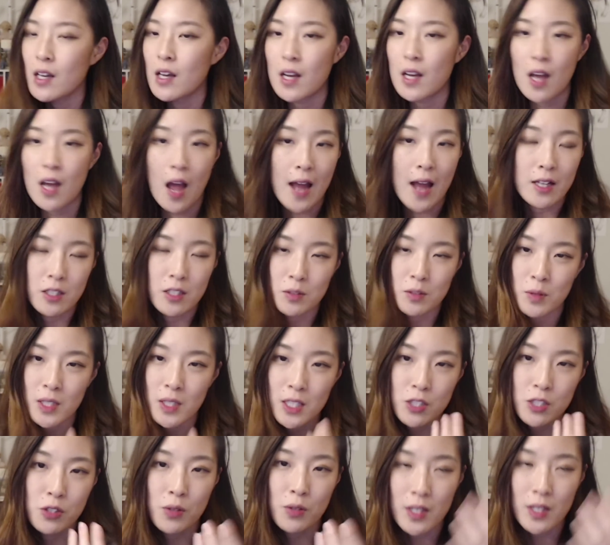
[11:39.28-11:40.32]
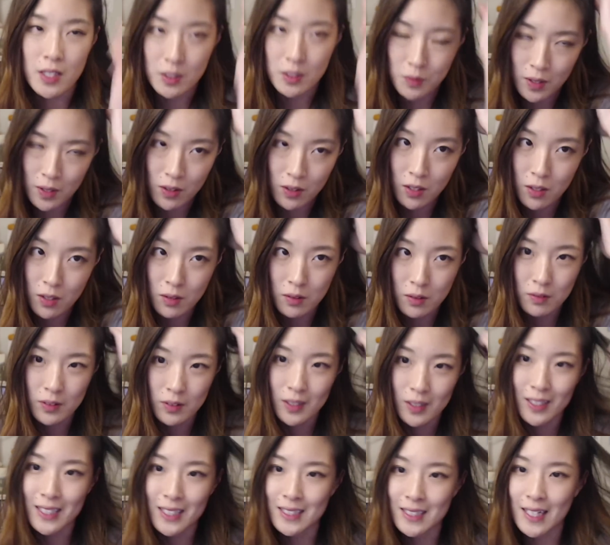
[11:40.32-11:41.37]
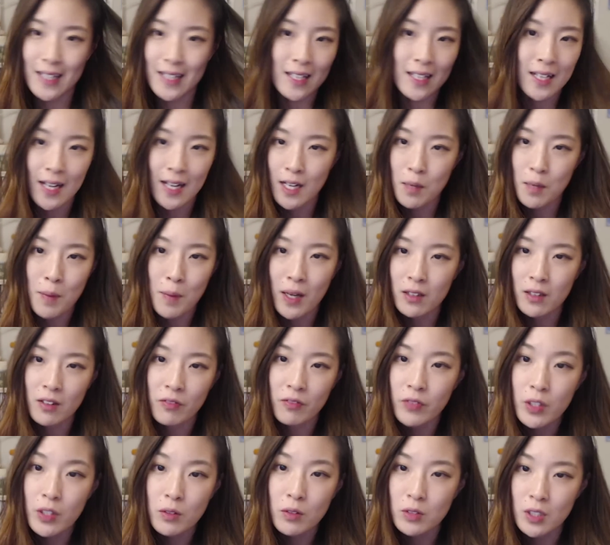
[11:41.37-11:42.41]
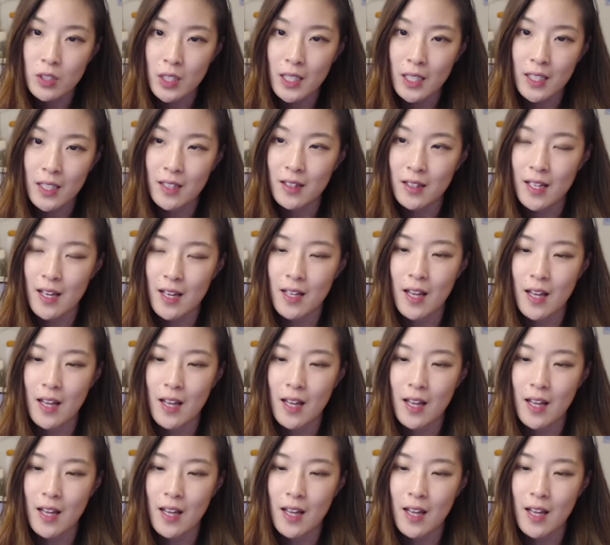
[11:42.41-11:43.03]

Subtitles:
I just want to enjoy this with you. It ain't about the views or anything.